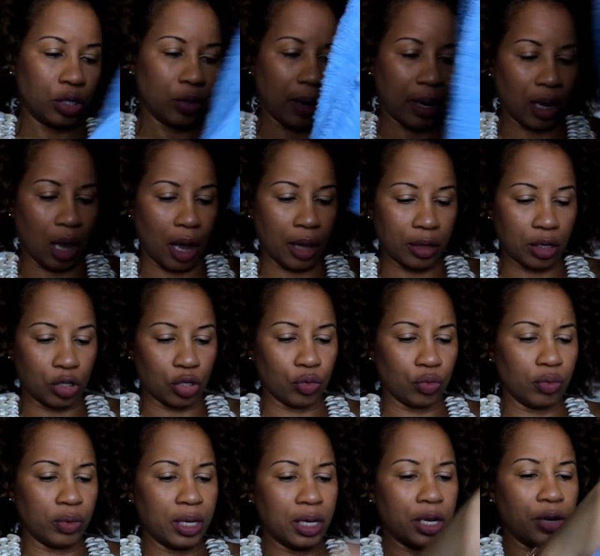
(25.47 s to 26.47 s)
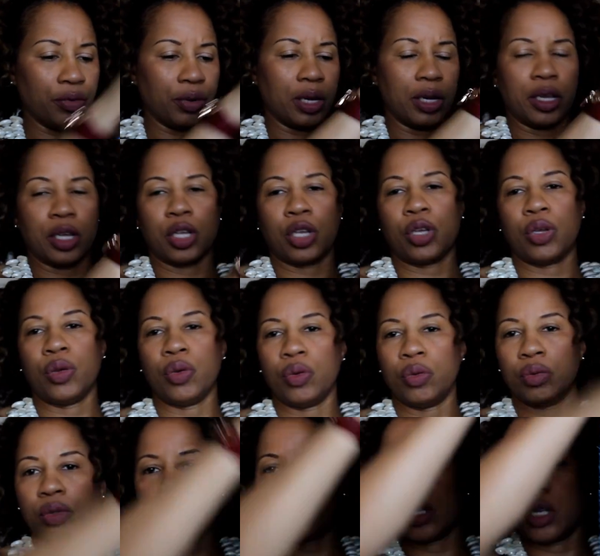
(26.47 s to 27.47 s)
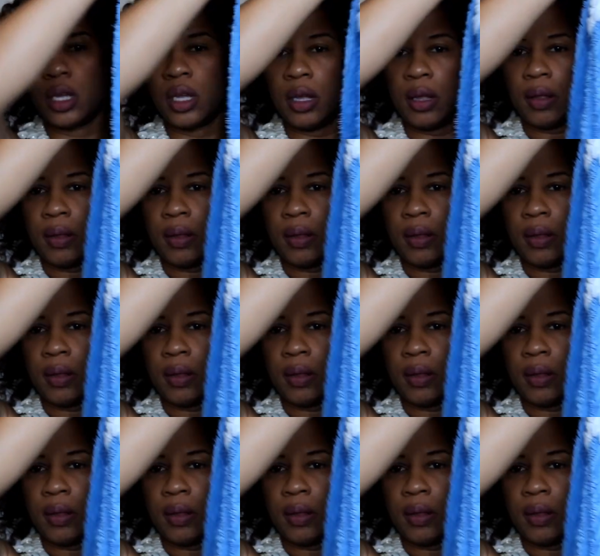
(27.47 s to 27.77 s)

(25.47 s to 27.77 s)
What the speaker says: So I got this really cute